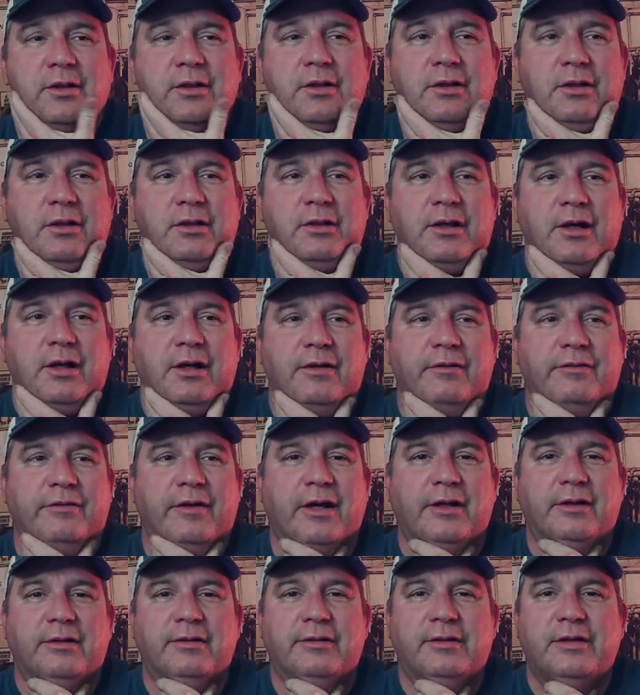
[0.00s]
kind of
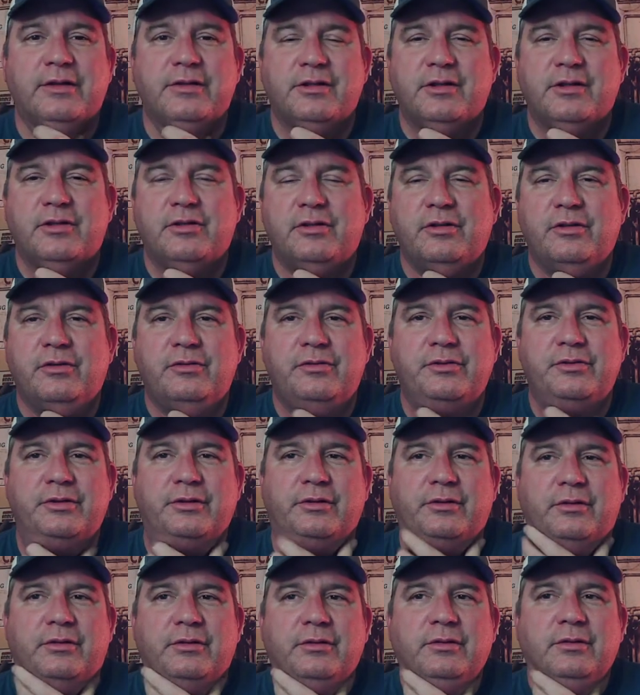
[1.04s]
fighting these issues.
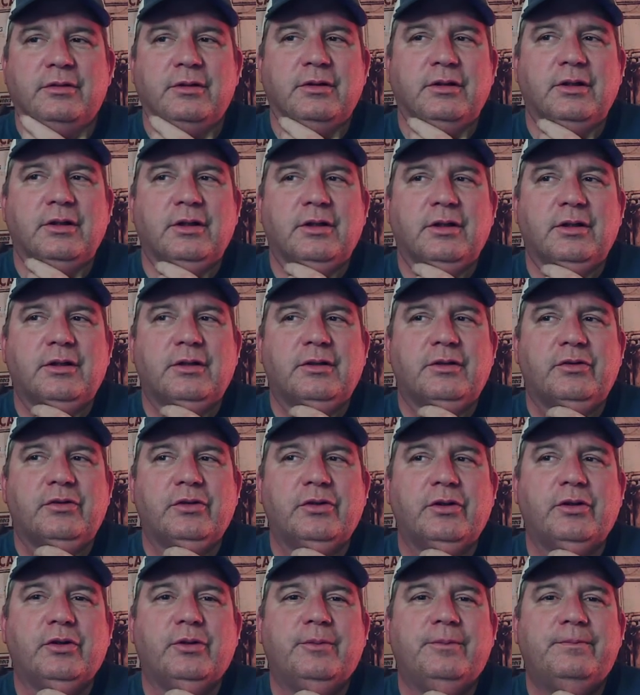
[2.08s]
And
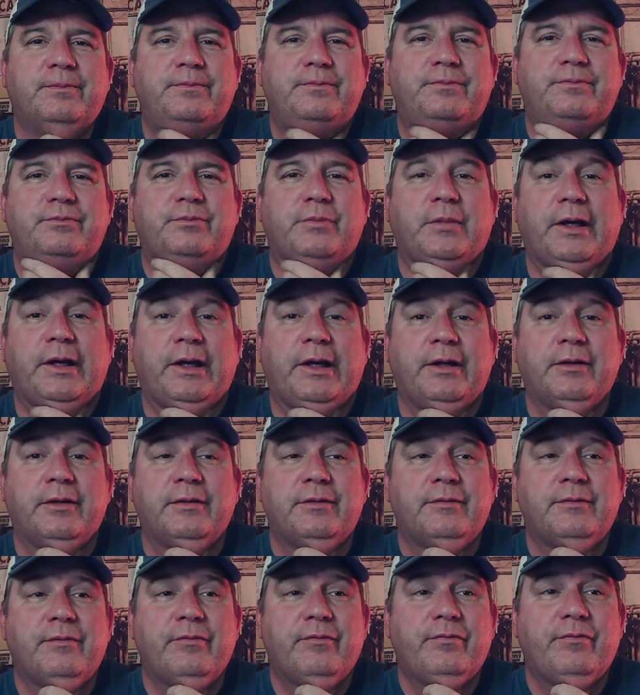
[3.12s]
so, but hey,
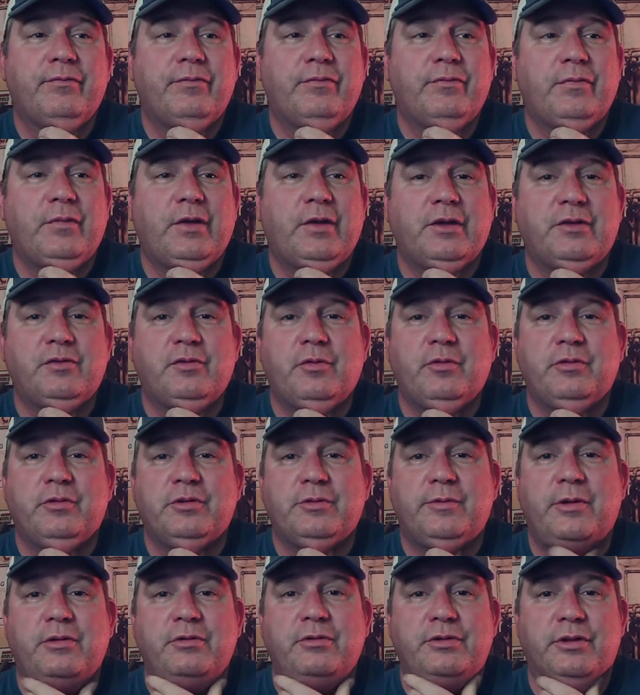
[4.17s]
that's what we're
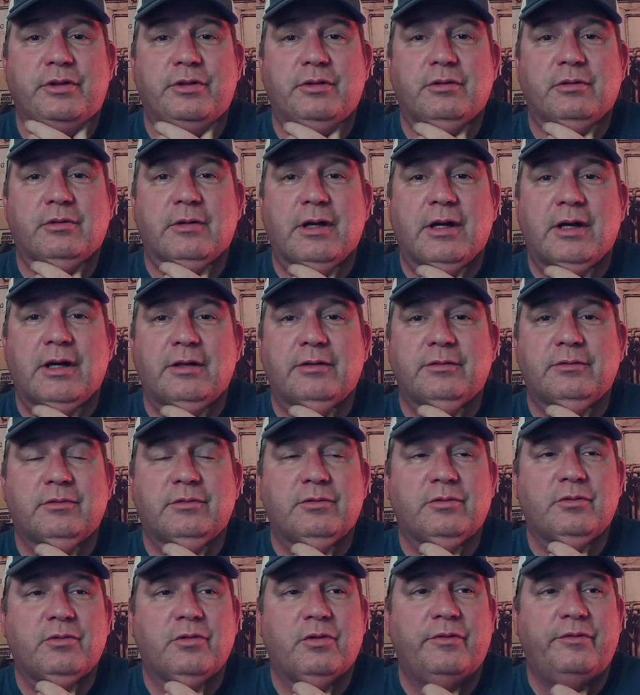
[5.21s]
supposed to do, right?
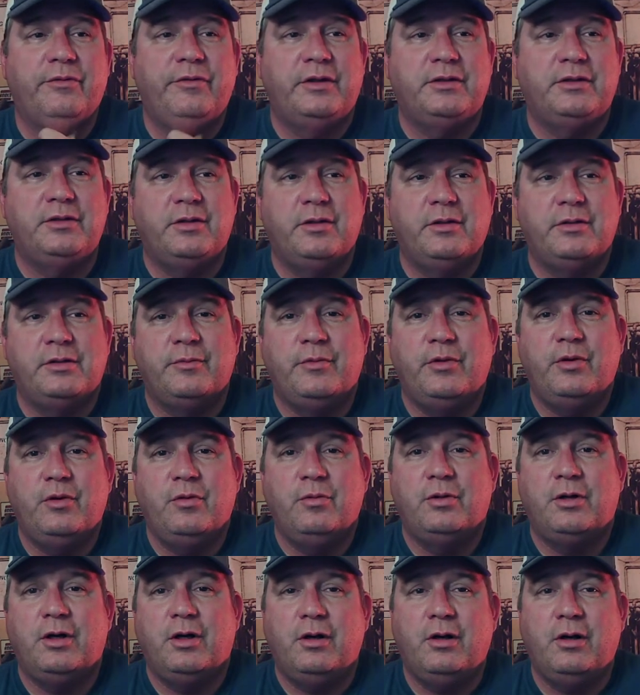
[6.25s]
We're going to fix on some old
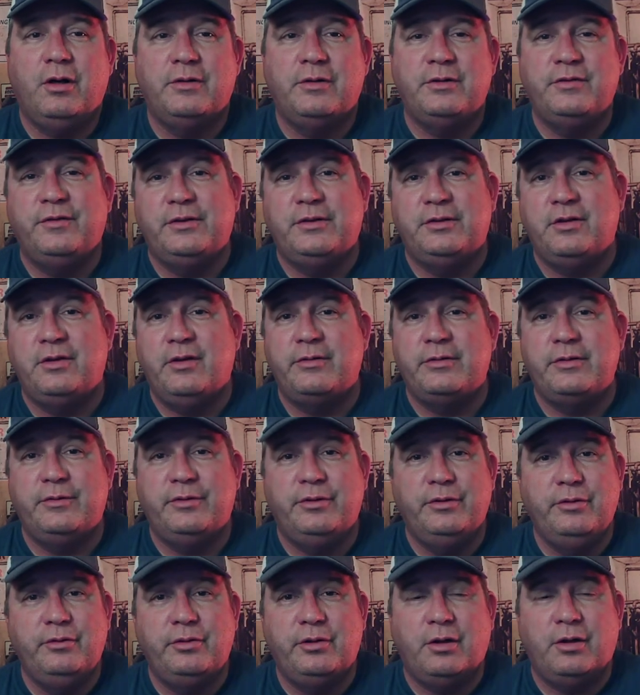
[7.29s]
cars, fix on some
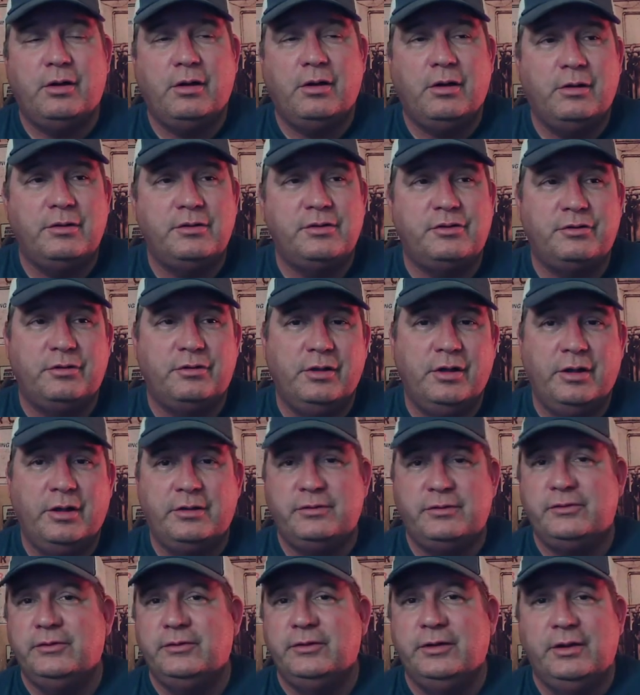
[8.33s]
new cars, trucks,
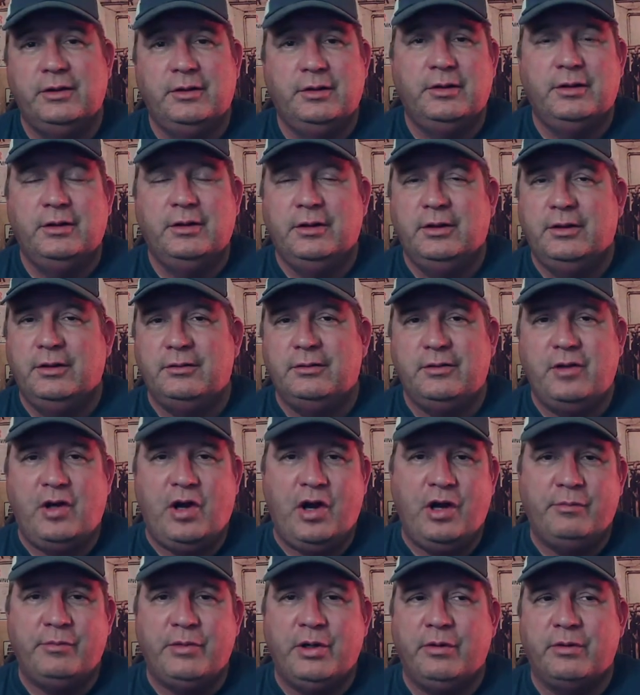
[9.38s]

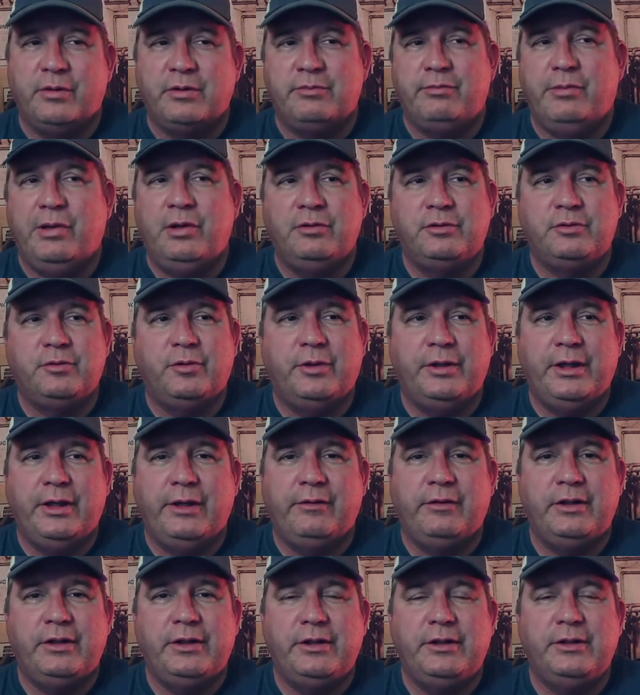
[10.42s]
lawnmowers, boats, whatever
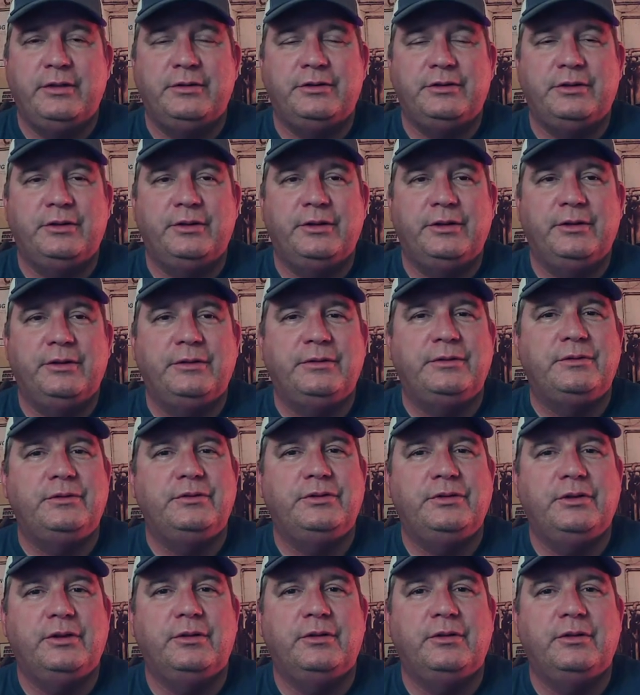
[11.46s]
it is,
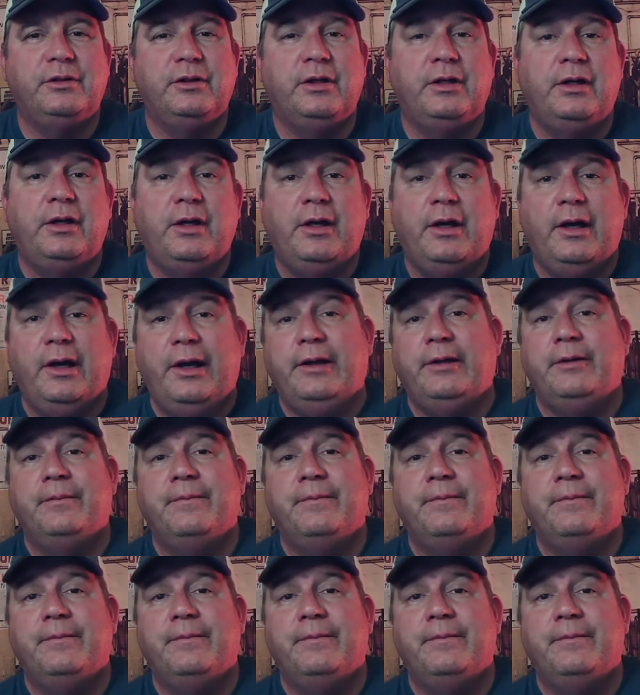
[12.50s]
So, hey,